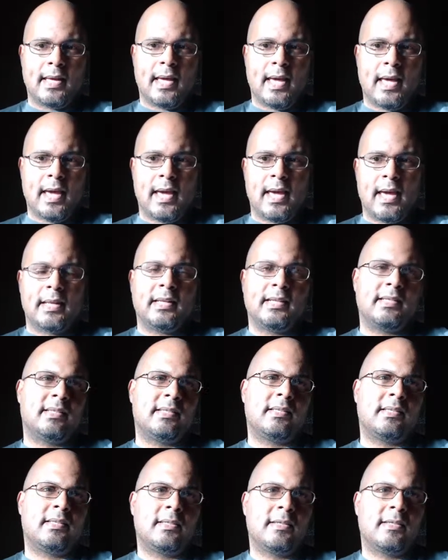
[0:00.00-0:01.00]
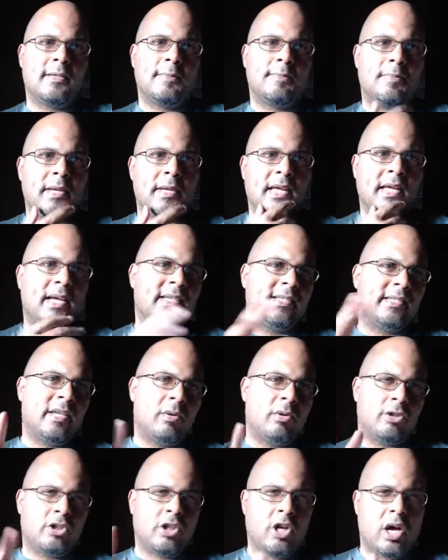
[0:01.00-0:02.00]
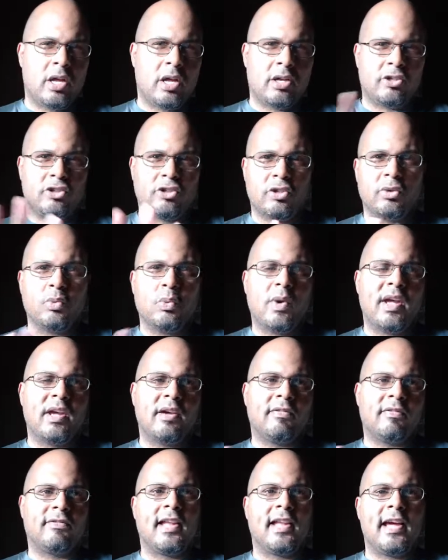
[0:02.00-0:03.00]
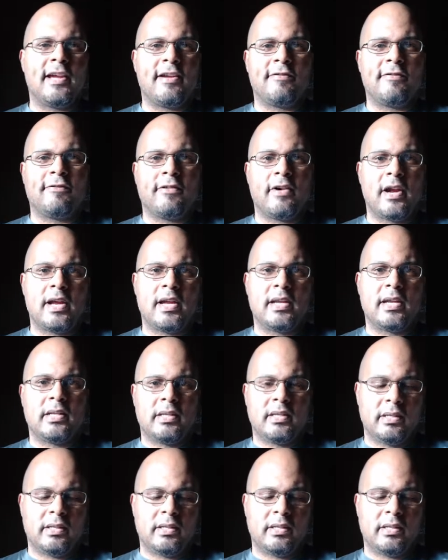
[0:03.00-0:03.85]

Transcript: and it's because they were taught a certain way of life, right?